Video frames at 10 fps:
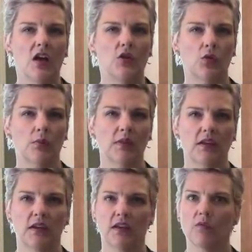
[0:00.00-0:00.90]
normally
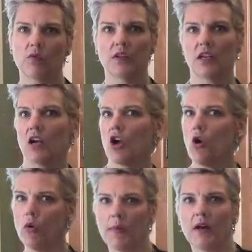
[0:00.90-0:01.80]
I get really
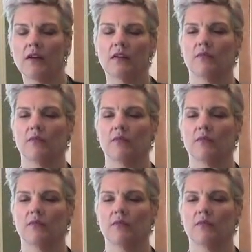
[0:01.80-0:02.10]
gung-ho about it.